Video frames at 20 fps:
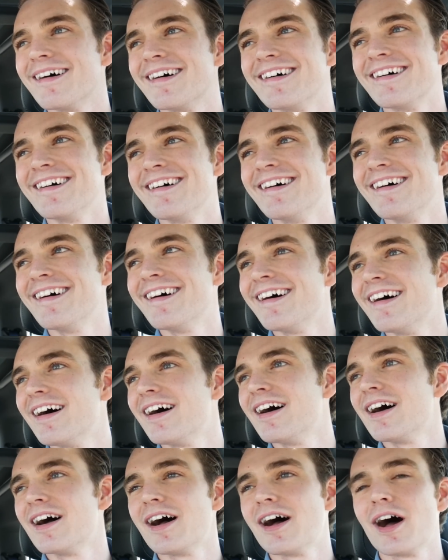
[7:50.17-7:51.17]
Uh, I'm over here.
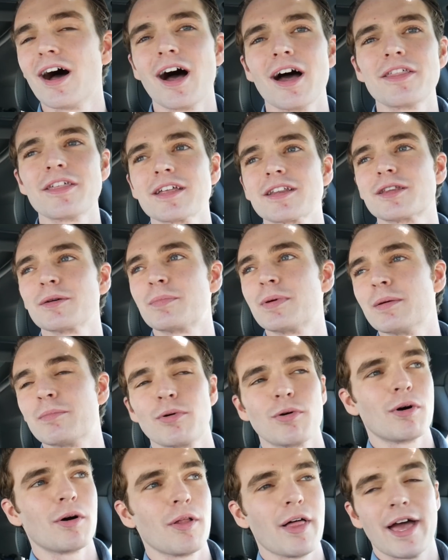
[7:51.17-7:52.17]
I think the
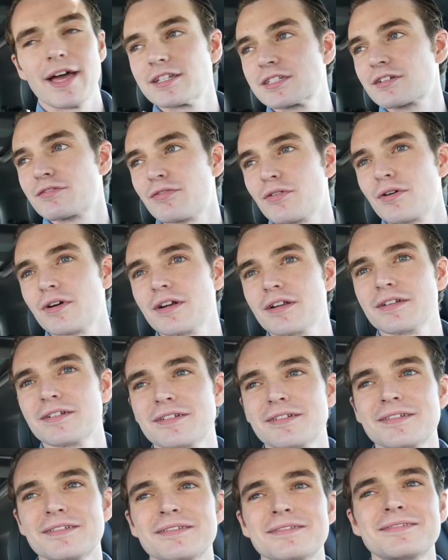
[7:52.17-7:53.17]
people will ask for it.
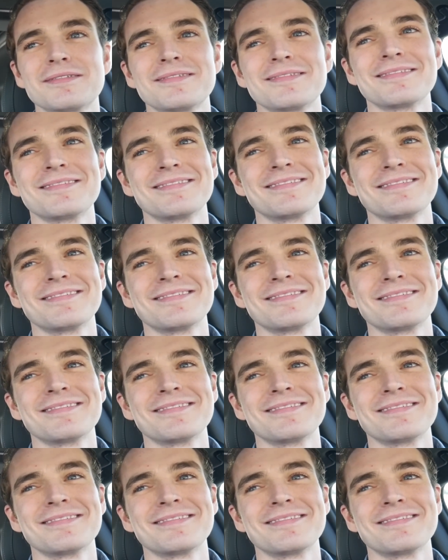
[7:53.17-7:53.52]
Okay.